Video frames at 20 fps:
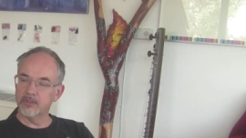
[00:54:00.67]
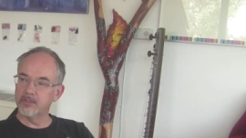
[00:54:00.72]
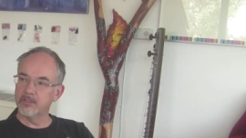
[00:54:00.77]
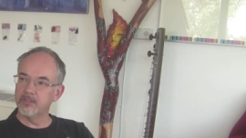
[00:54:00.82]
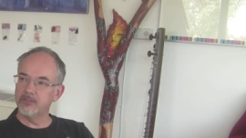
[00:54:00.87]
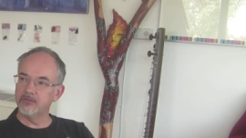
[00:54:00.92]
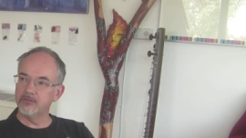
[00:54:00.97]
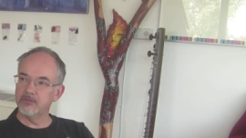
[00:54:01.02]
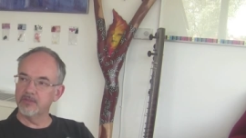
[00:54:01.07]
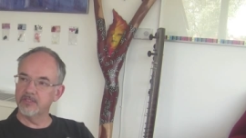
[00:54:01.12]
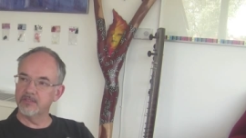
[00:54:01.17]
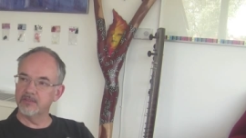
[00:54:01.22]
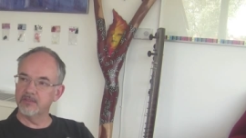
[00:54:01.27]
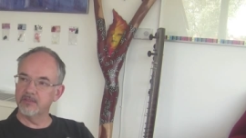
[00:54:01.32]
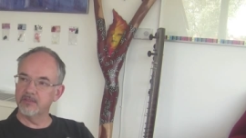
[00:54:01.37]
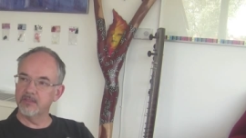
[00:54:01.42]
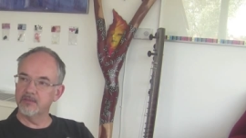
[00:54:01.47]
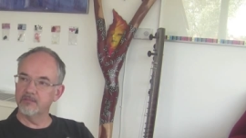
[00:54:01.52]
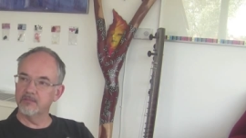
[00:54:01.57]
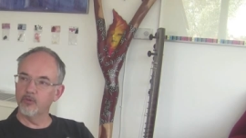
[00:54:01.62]
interested
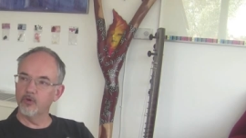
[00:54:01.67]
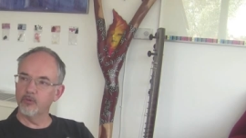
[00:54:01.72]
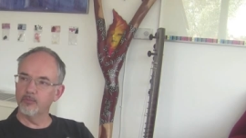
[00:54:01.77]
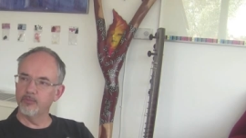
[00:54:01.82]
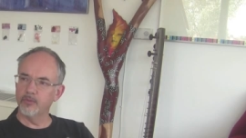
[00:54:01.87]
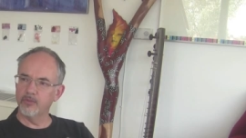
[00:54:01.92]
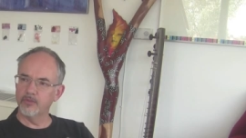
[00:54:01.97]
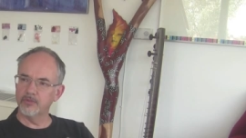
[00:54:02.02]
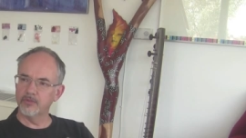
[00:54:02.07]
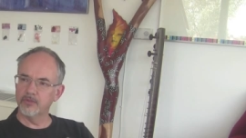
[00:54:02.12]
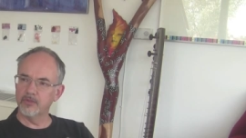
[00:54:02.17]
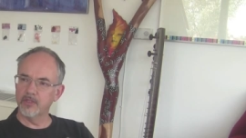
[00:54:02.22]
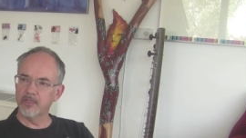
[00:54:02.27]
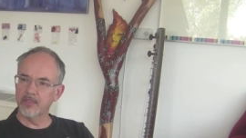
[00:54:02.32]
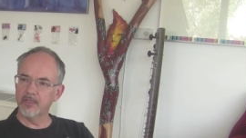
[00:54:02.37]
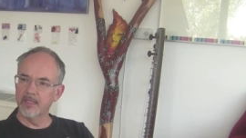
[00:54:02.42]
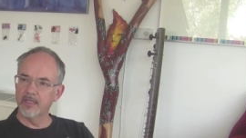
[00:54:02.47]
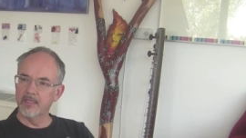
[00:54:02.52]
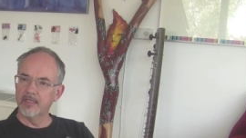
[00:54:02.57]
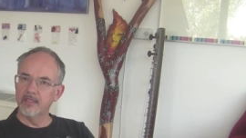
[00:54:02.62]
and more
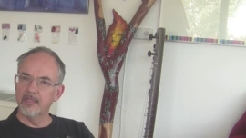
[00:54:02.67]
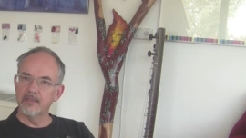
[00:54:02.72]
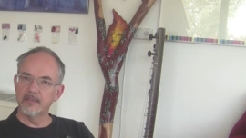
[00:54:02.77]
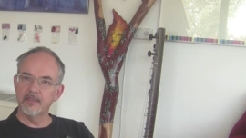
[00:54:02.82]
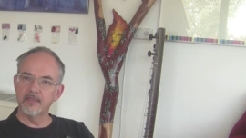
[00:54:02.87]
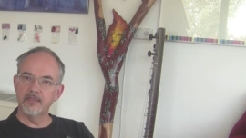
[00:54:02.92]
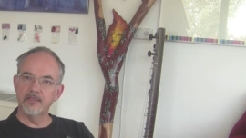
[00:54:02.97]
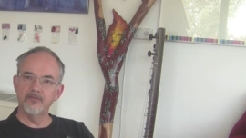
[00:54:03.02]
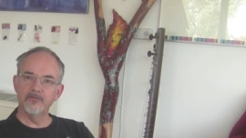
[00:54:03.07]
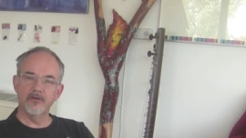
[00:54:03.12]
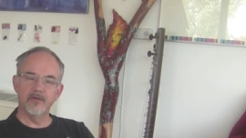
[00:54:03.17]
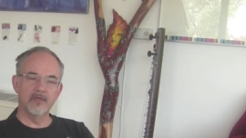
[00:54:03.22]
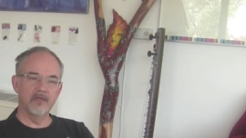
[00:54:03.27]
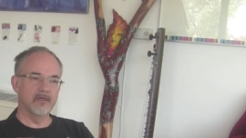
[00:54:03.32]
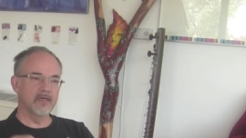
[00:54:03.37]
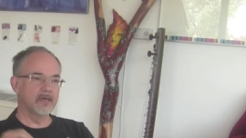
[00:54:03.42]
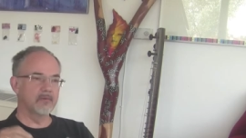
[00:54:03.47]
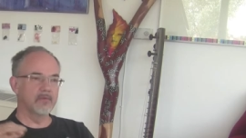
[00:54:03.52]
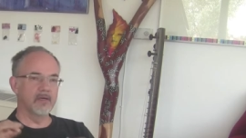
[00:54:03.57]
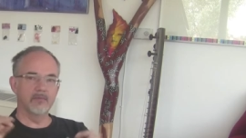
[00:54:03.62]
personal than if I,
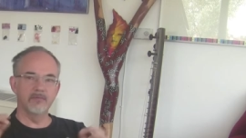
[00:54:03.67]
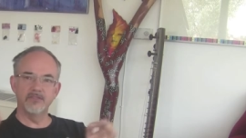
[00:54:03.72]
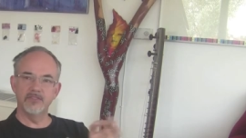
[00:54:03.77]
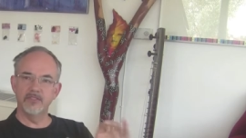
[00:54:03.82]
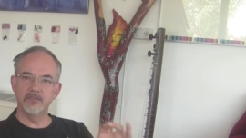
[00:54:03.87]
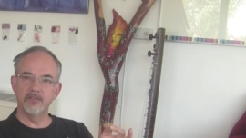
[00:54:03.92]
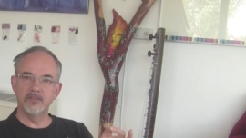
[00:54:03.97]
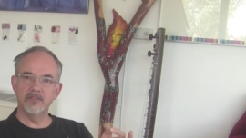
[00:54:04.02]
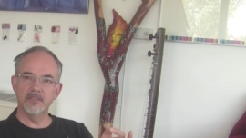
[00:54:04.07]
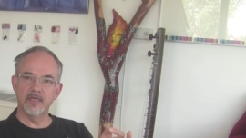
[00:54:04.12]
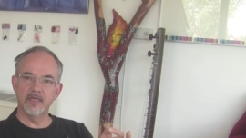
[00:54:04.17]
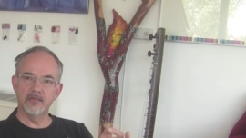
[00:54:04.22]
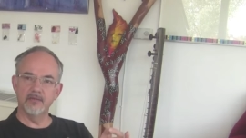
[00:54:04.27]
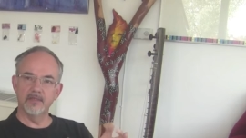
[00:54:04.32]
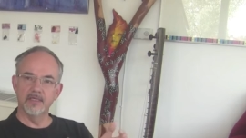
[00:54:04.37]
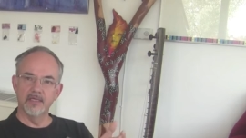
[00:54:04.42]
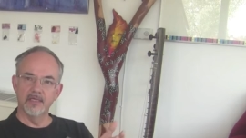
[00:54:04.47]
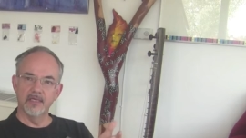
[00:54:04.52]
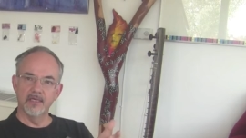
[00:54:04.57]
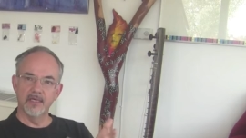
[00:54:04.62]
am I'm sitting there
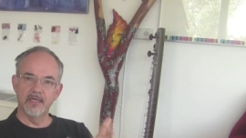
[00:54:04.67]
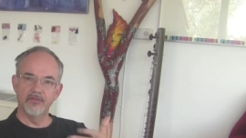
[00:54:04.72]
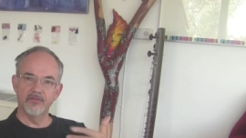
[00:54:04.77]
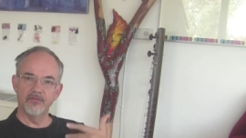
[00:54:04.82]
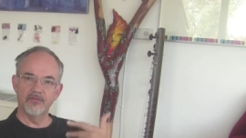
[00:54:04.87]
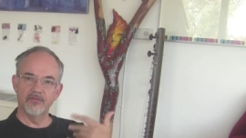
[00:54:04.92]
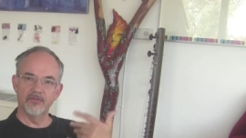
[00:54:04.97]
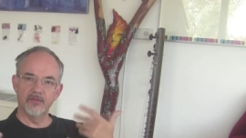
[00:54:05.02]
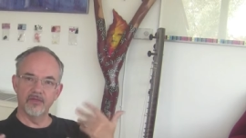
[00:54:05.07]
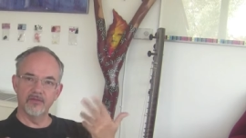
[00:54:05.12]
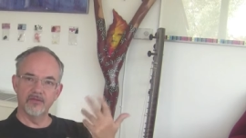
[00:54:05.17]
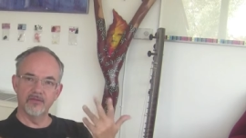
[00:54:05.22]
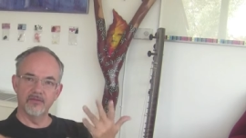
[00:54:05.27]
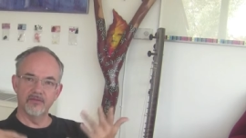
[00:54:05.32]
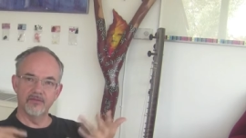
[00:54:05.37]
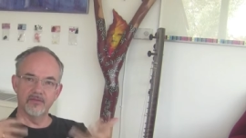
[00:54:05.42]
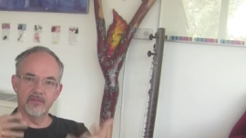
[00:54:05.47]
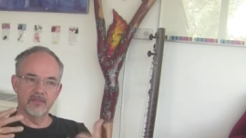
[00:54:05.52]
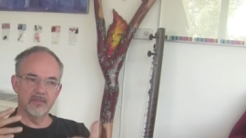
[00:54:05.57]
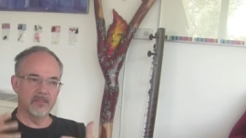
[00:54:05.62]
and,
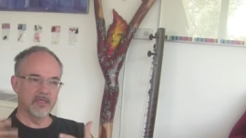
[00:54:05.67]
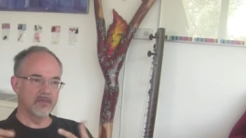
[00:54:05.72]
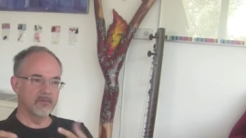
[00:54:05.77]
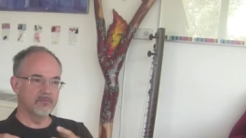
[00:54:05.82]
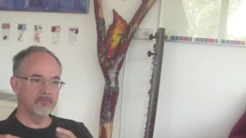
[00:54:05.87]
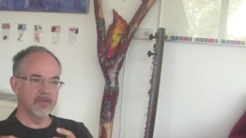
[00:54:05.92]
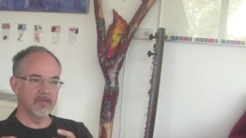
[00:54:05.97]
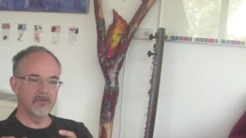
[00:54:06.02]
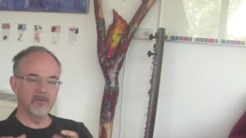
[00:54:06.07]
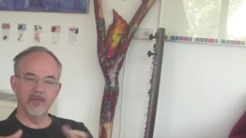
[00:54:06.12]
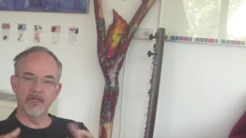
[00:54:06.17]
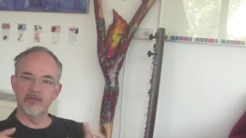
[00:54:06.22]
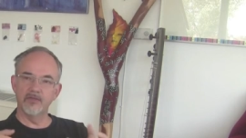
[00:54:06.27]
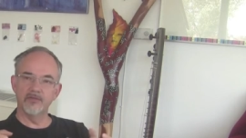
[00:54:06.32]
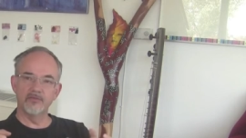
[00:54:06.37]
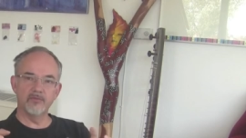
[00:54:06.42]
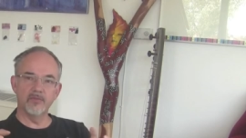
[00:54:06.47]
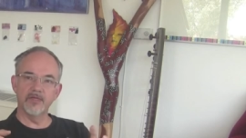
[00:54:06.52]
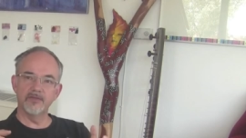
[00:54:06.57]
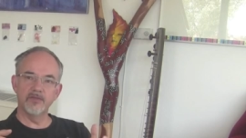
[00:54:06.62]
and, and, and,
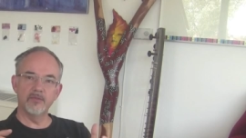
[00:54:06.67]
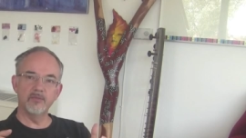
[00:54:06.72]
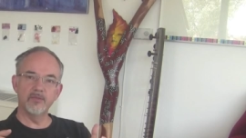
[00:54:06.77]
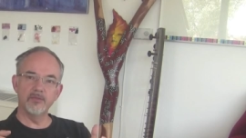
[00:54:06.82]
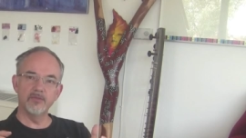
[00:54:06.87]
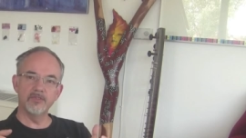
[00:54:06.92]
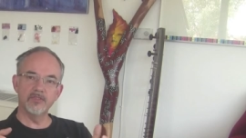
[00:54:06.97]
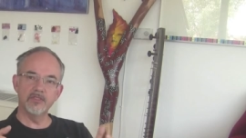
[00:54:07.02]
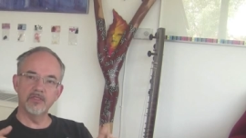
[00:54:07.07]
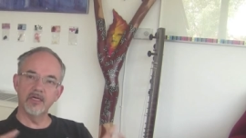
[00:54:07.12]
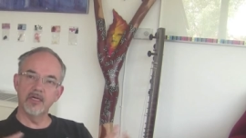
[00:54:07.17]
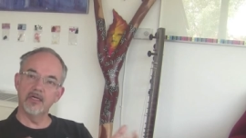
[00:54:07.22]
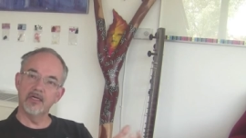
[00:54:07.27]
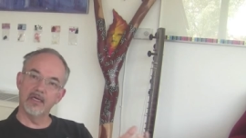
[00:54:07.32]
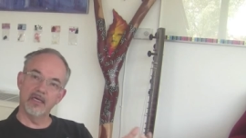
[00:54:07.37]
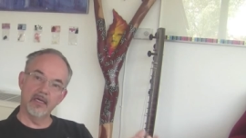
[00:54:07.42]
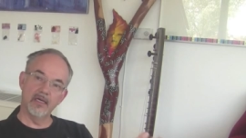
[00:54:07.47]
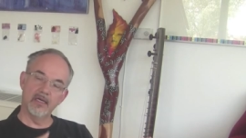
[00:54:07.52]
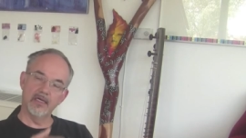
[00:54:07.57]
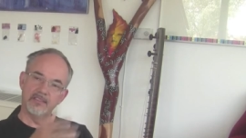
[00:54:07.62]
and writing music
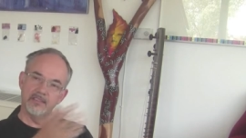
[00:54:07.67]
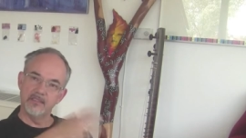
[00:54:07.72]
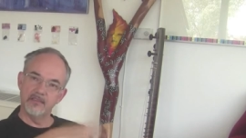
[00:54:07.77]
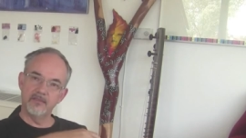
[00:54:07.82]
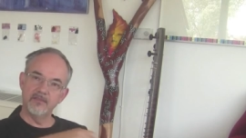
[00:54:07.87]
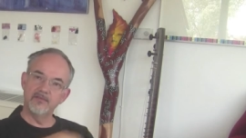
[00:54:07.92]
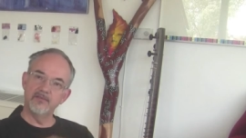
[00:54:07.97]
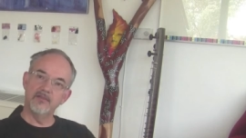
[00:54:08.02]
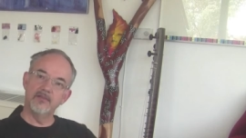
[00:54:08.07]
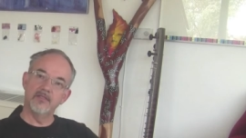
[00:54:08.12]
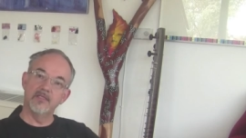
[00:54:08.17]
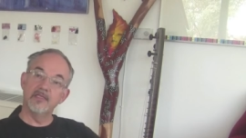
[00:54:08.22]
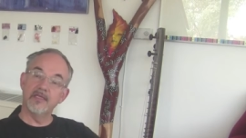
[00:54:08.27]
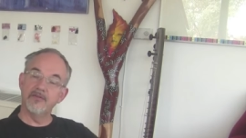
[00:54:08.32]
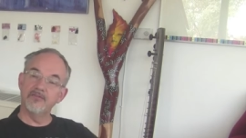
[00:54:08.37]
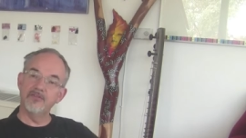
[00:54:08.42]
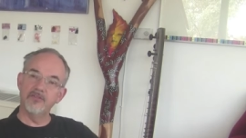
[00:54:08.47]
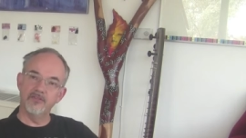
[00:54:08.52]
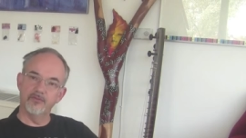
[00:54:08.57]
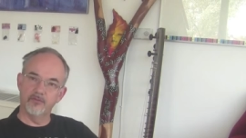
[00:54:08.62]
as I did in the
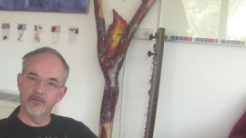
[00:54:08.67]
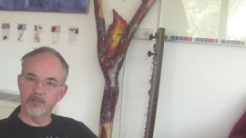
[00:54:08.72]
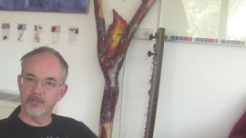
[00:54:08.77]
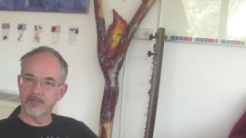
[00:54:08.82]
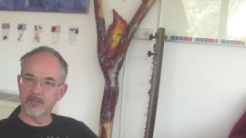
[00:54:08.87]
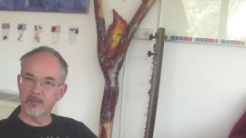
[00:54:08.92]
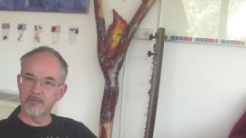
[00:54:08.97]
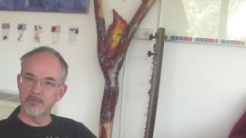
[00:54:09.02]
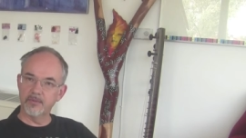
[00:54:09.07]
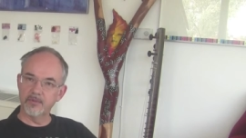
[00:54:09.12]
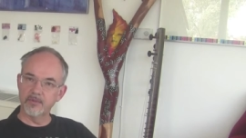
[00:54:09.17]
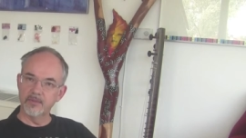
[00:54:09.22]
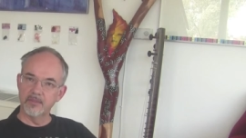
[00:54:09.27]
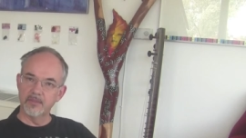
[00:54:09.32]
90s, for example.